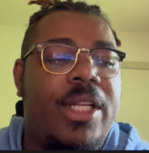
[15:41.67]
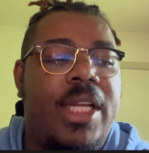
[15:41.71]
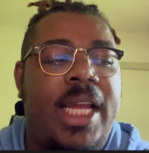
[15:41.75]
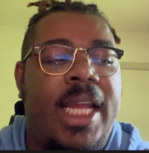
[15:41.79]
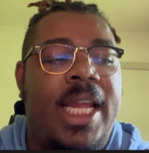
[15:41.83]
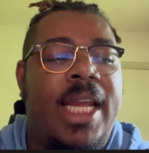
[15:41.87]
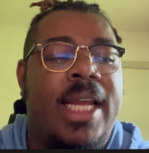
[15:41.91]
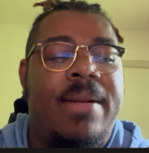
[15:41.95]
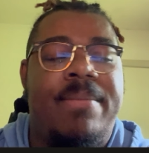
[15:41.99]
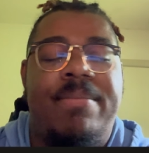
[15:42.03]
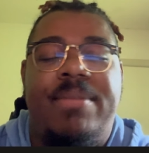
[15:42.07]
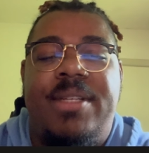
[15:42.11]

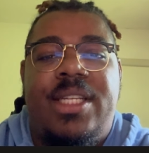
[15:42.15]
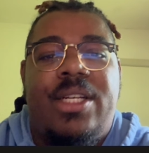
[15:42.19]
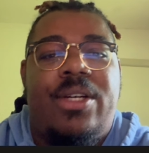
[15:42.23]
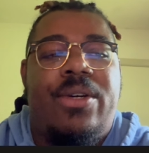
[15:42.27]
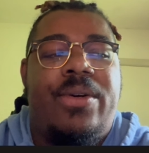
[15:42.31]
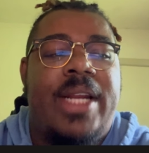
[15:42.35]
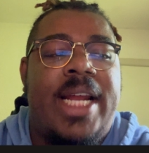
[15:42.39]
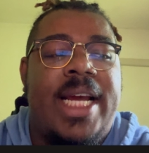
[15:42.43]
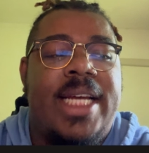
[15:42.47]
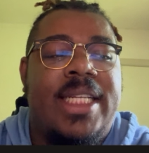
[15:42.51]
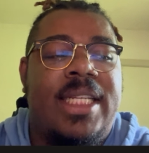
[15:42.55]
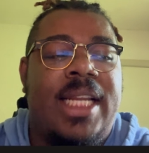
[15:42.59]
And
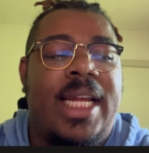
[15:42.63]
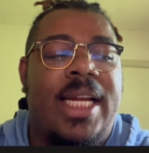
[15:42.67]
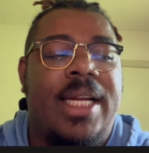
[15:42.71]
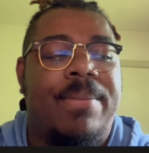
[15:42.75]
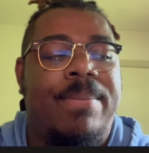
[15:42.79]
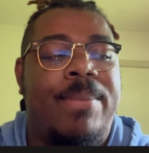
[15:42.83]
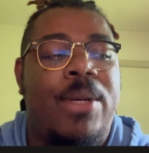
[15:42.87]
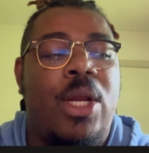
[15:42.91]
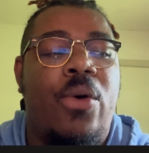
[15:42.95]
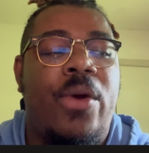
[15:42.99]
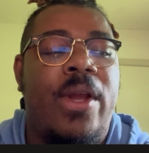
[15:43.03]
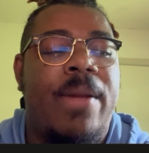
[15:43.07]
so it has like
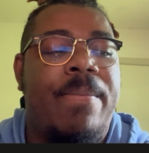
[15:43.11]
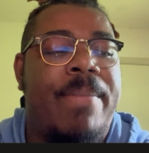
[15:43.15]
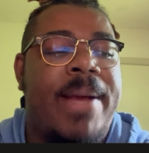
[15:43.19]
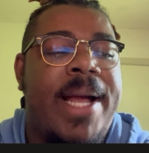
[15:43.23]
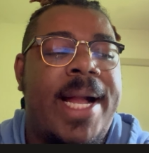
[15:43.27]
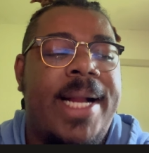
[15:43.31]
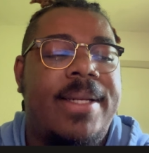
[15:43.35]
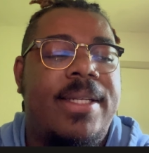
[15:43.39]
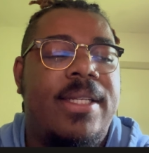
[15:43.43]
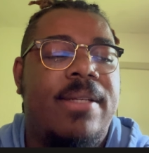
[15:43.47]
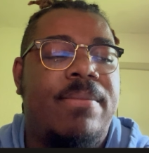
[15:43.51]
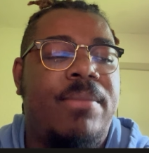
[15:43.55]
no
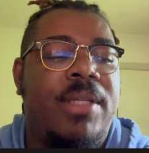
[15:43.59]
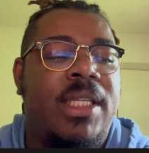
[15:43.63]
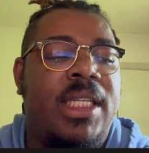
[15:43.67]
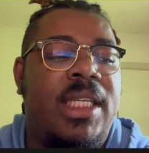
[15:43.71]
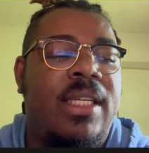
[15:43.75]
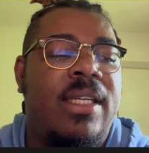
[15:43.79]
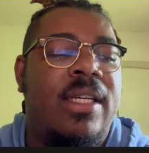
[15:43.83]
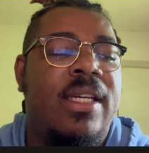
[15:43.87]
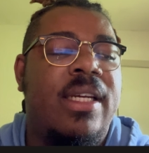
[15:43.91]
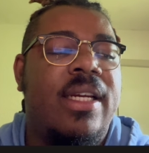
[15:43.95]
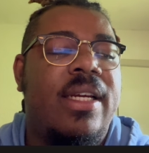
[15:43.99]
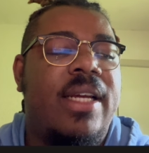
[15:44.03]
impact to
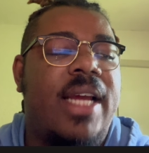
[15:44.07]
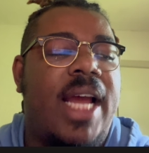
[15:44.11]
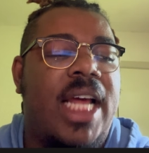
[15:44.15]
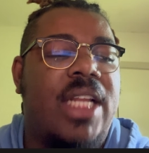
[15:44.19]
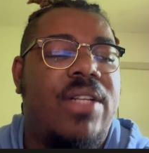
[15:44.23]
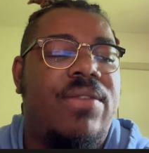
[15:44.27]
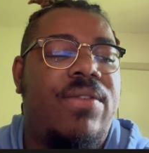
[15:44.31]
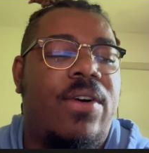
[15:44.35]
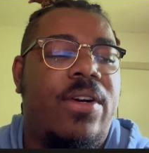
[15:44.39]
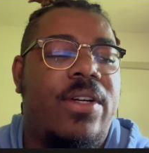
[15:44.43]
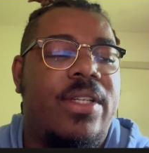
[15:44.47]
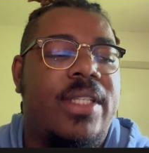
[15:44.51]
me
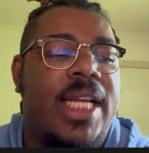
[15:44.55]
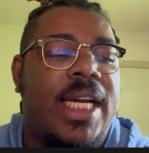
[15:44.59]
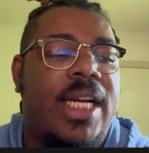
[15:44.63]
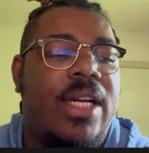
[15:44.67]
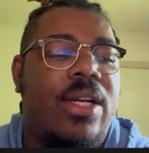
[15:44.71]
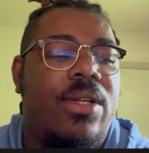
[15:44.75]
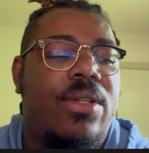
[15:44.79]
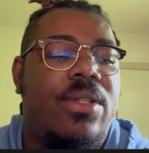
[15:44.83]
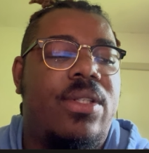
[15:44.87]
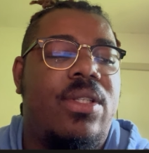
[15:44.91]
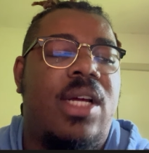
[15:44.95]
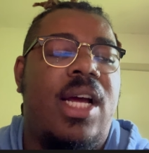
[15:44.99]
as far as that
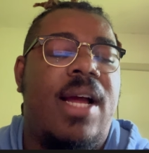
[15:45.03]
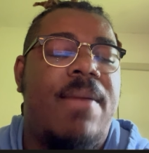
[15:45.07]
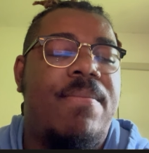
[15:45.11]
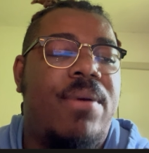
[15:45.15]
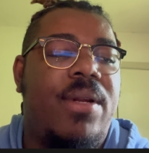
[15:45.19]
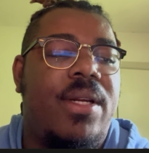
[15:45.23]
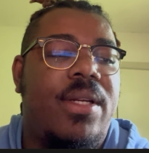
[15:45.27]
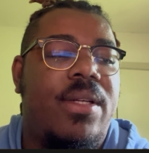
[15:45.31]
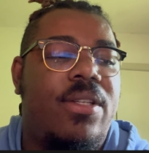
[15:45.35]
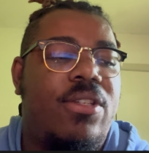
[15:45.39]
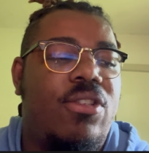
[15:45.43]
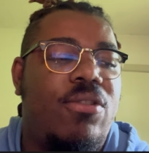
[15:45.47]
goes. So I'm
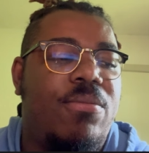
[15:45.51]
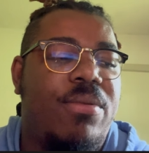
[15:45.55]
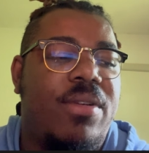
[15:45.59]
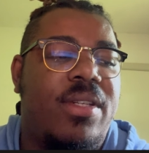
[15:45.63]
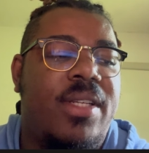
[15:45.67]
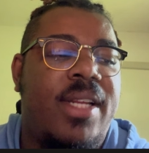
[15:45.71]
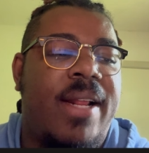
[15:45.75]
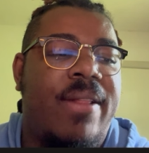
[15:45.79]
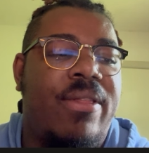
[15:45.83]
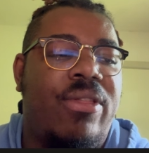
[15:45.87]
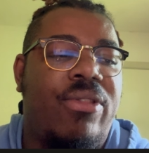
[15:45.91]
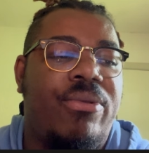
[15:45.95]
putting Super
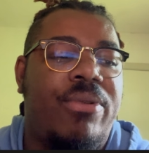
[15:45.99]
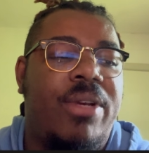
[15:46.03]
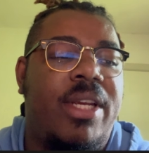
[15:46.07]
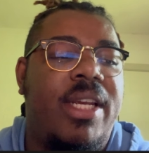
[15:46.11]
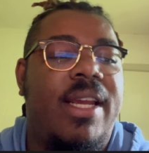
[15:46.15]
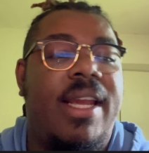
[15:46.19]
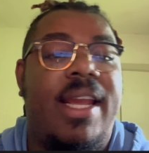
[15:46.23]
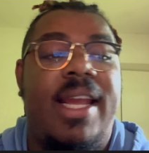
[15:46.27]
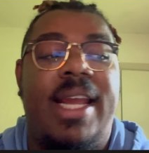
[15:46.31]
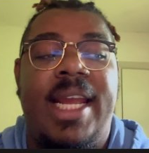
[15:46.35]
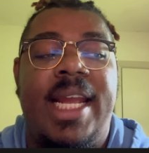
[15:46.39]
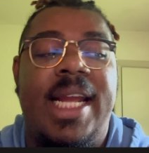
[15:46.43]
Saiyan
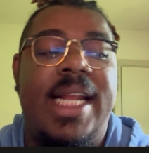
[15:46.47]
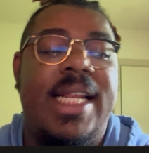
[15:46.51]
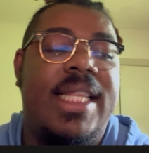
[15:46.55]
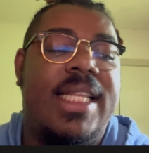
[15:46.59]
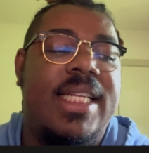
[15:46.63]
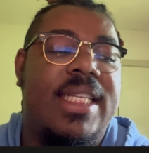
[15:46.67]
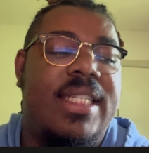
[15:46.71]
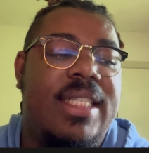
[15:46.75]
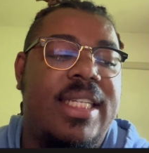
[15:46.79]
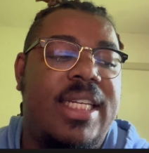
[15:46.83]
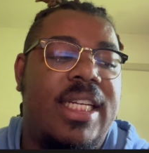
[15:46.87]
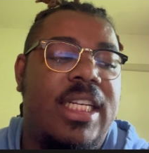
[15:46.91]
3 in
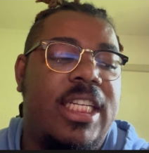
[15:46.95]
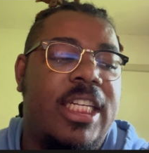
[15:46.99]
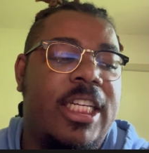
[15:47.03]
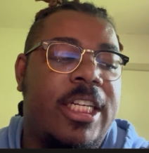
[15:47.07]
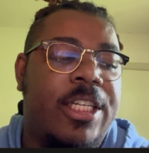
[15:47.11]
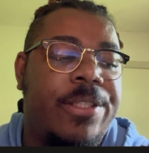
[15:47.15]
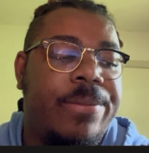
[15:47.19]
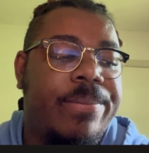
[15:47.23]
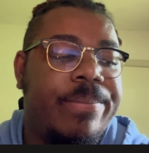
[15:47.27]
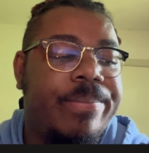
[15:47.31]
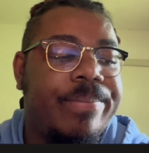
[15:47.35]
the C tier.